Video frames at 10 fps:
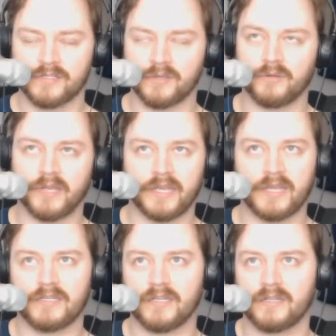So like
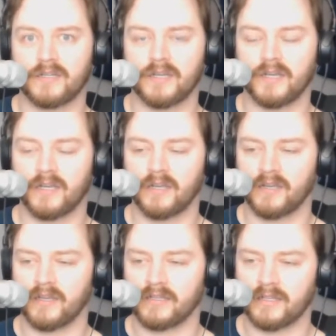I did,
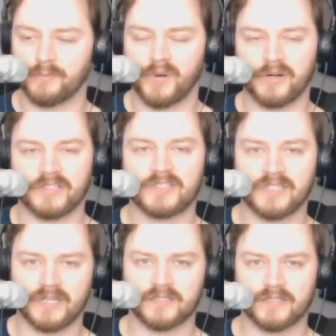I think part
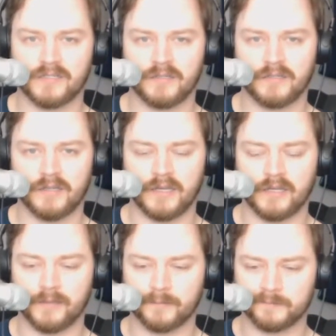6,
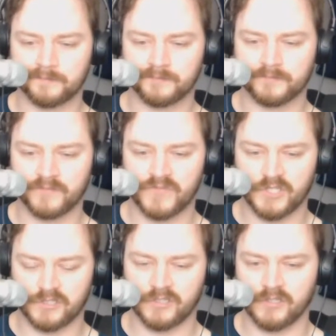
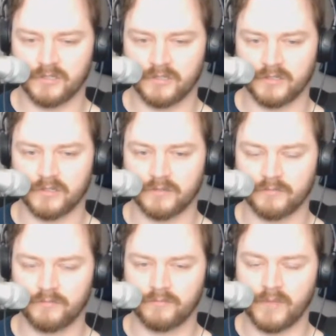just
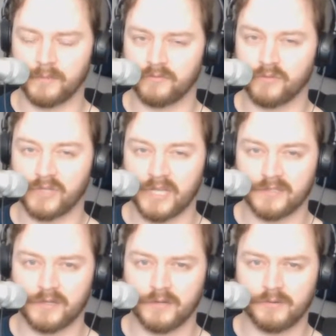maybe a few days
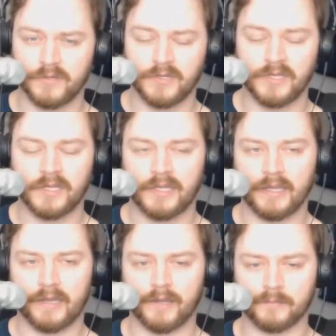ago.
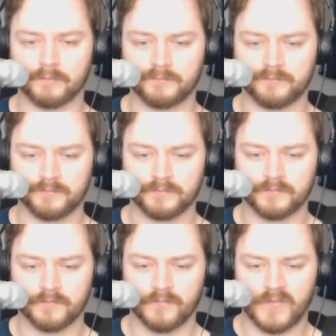
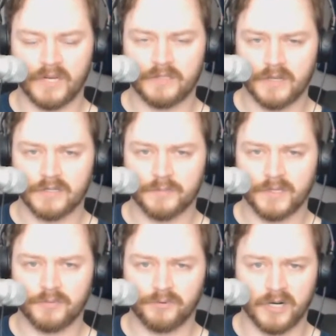And I talked
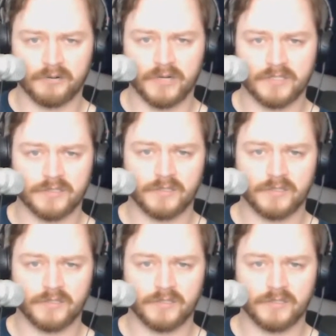about the progress.